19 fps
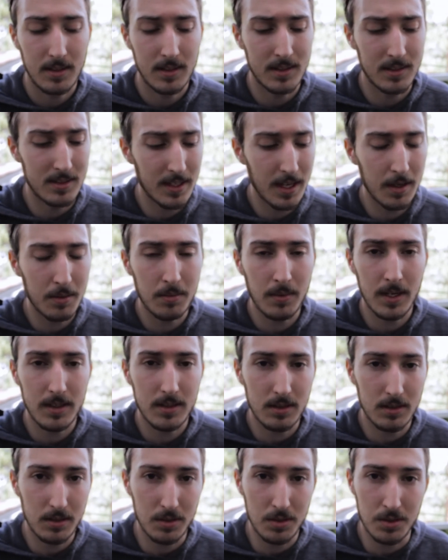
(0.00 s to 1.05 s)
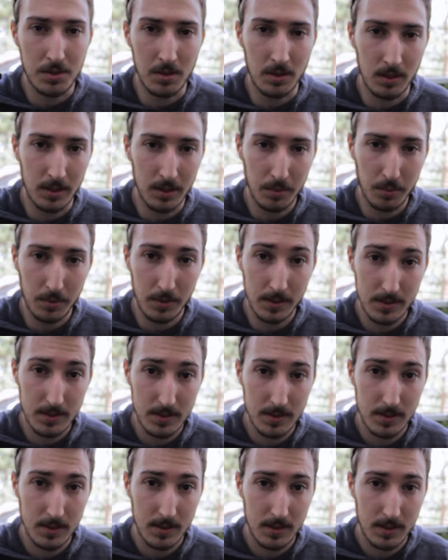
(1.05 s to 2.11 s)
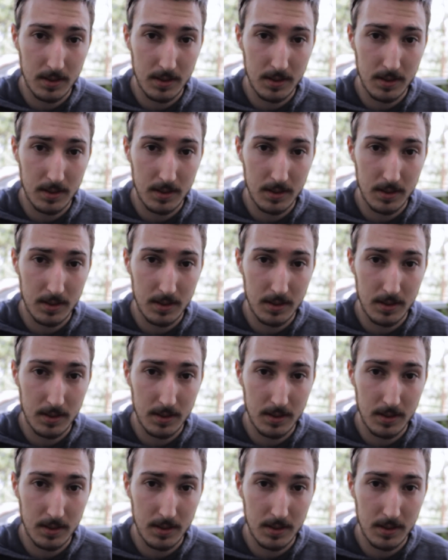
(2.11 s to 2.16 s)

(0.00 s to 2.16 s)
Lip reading: and downright delusional at worst.